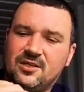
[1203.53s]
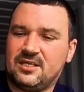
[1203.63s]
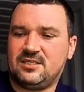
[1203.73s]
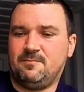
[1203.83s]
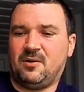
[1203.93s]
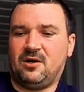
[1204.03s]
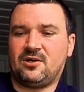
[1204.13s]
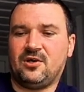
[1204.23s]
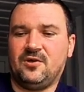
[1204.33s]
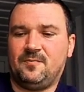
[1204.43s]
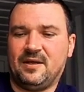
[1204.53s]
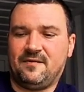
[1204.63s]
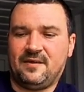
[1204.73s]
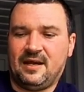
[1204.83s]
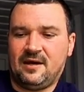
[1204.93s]
So that's the barcode
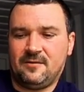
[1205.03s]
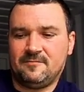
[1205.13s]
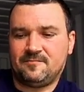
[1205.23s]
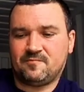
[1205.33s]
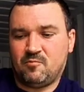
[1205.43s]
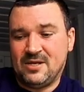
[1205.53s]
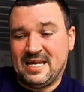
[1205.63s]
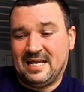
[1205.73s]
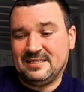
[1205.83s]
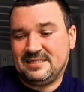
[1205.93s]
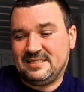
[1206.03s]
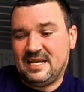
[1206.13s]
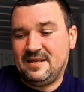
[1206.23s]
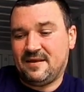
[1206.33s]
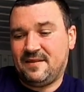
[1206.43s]
bit there. We can
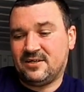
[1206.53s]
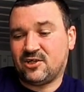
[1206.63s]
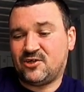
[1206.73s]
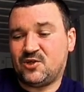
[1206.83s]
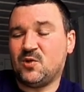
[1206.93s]
see that there's a